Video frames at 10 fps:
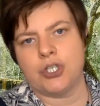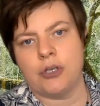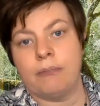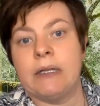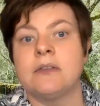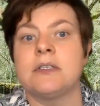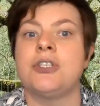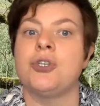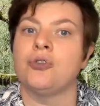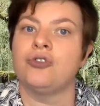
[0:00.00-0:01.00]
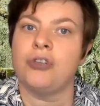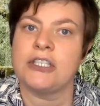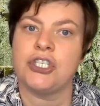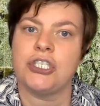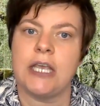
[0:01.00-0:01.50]
to build into your
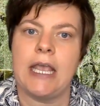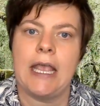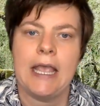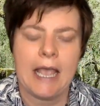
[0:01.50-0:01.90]
strategy,